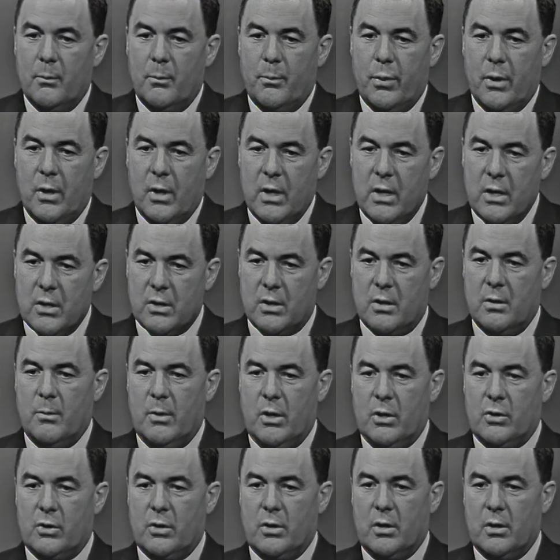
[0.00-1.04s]
police
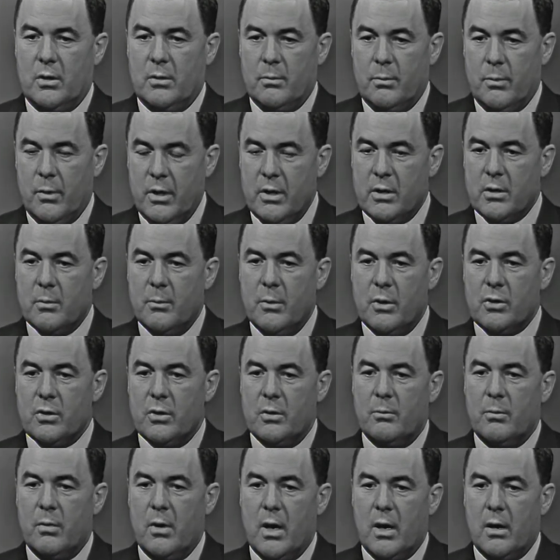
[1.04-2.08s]
commissioner, police commissioner
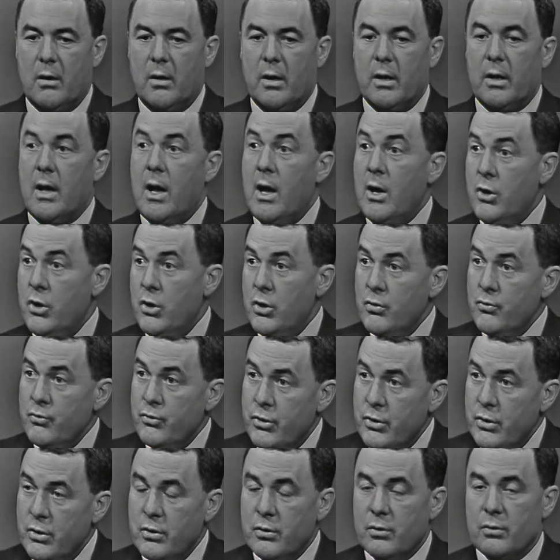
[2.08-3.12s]
Broderick, and you
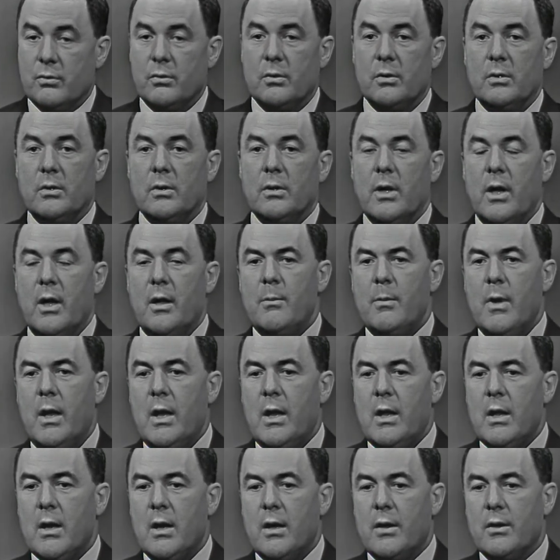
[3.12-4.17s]
too, and
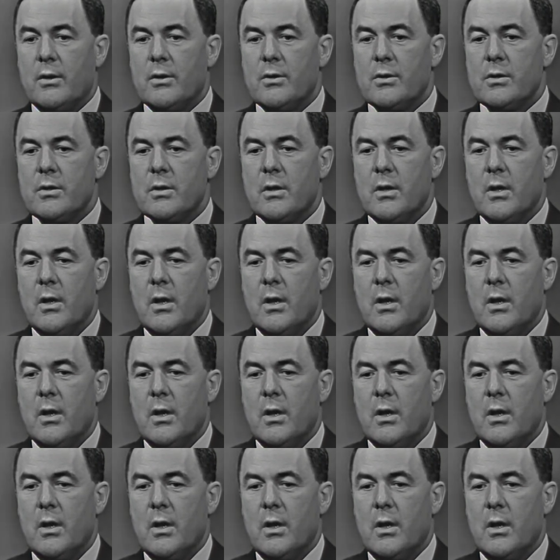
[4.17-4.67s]
many others